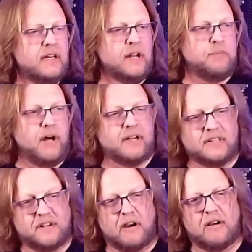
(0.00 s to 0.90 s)
And I bought a
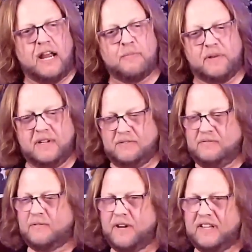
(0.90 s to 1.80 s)
guitar amp and a
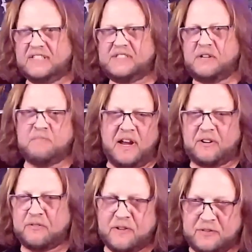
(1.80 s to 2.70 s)
realistic
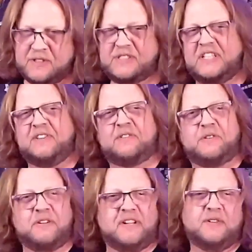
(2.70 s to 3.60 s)
microphone to sing
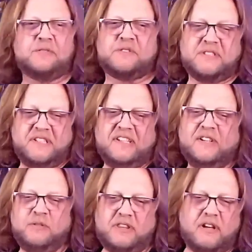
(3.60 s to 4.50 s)
through.
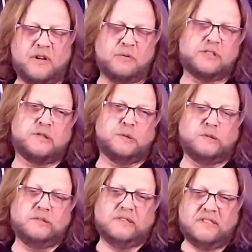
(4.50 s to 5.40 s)
We thought it was
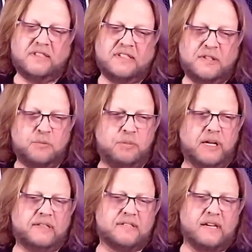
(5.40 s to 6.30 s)
cool.
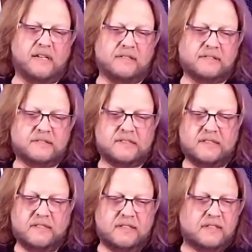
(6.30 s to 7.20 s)
But
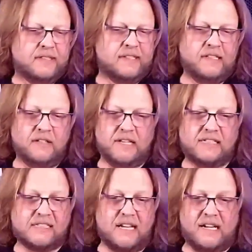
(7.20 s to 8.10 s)

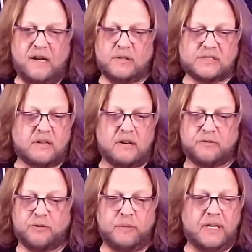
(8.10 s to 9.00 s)
that's kind of how it
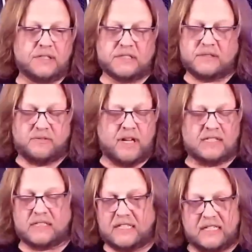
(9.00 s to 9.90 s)
started for me, just
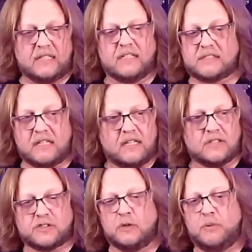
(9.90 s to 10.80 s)
as a kid listening to
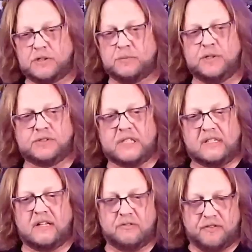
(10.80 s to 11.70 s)
so much music,
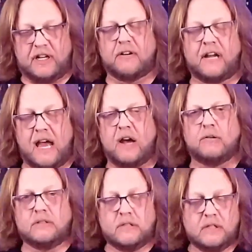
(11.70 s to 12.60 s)
and then figuring
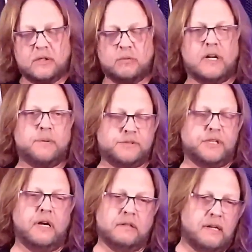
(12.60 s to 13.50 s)
out when I was
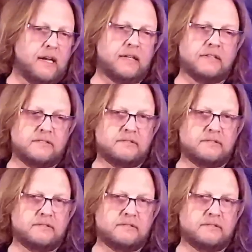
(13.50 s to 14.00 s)
young that I could